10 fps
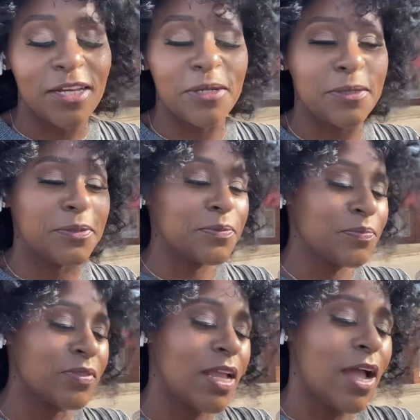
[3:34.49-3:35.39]
So
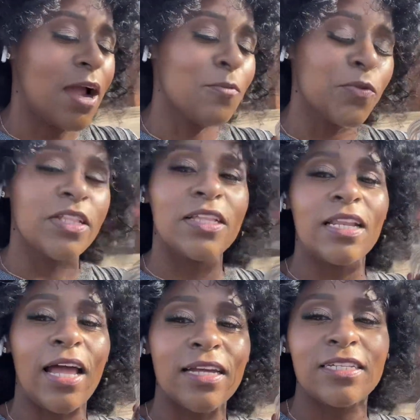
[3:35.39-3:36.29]
I'm really
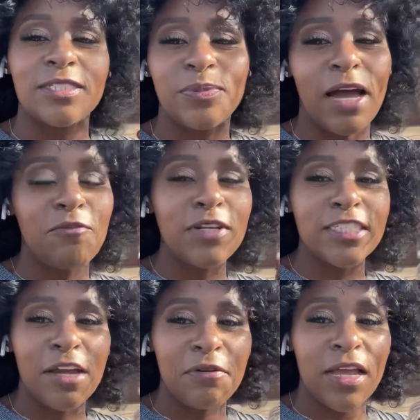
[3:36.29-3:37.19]
liking this, but I
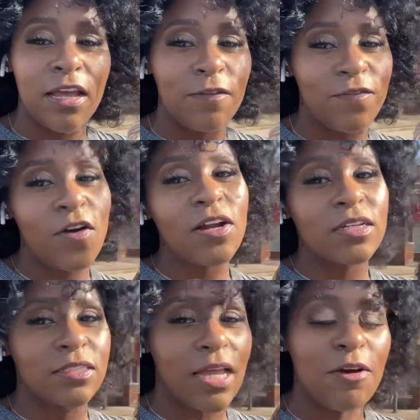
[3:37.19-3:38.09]
wish they would have had a fork
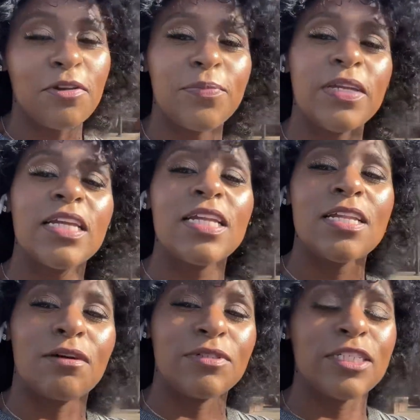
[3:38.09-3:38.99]
because I would be
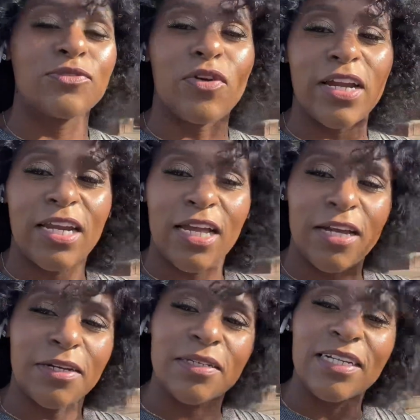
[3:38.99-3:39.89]
eating on this right
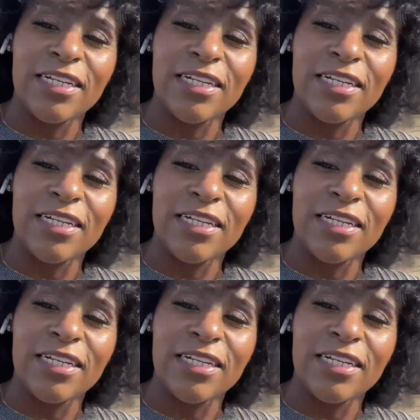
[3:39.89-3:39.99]
now.